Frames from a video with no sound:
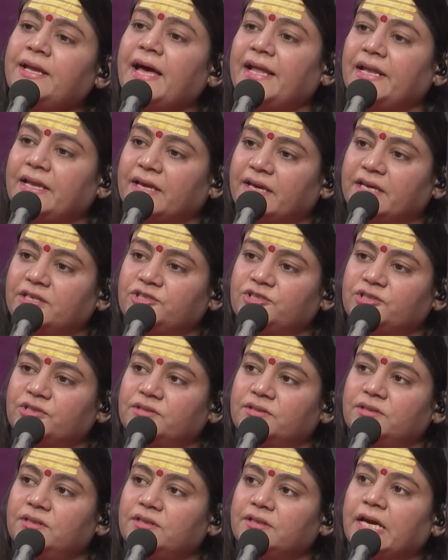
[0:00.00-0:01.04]

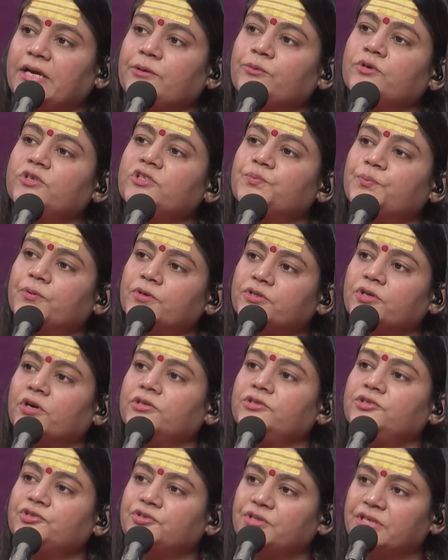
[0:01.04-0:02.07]
allegation that was put on
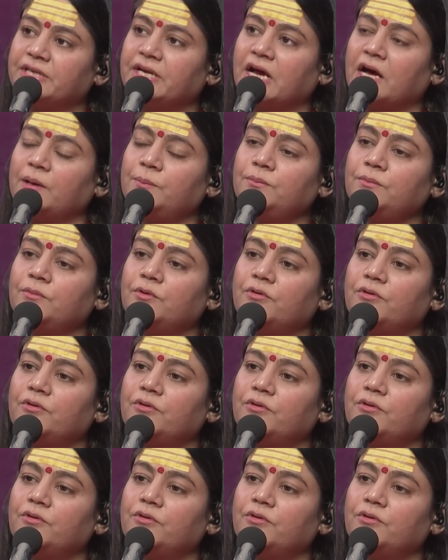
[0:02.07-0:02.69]
Shri Ram.